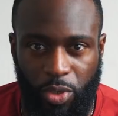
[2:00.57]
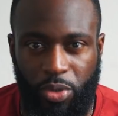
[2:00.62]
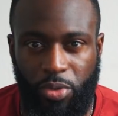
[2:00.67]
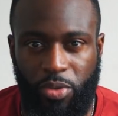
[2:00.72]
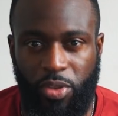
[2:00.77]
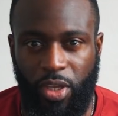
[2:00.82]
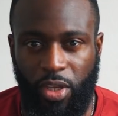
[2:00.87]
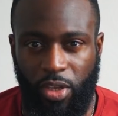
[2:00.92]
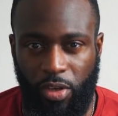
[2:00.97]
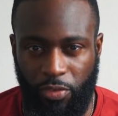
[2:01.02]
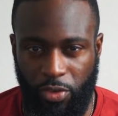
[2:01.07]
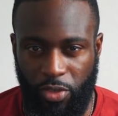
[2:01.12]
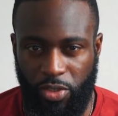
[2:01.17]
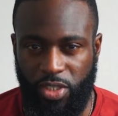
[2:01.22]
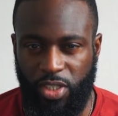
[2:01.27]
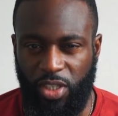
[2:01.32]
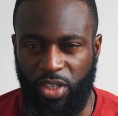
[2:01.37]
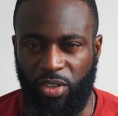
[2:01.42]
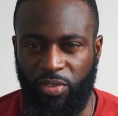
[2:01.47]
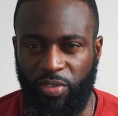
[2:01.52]
what you think of
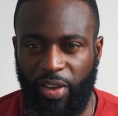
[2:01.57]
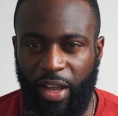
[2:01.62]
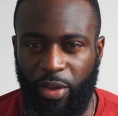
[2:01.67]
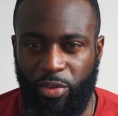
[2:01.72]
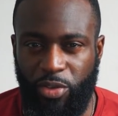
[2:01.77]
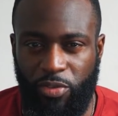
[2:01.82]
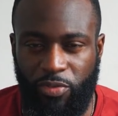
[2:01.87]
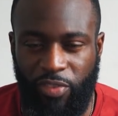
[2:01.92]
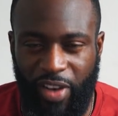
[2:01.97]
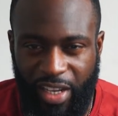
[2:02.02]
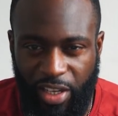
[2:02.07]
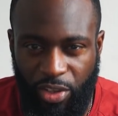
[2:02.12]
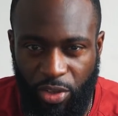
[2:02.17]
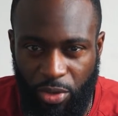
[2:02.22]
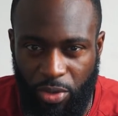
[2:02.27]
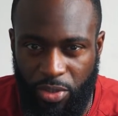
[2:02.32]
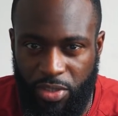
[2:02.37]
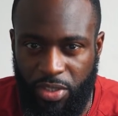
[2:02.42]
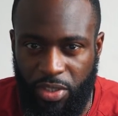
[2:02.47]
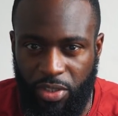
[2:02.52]
yourself, how you value
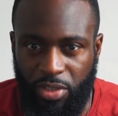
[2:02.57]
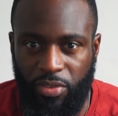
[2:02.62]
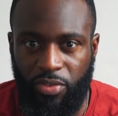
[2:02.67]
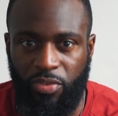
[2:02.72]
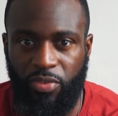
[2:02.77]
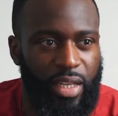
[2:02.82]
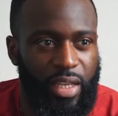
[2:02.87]
yourself.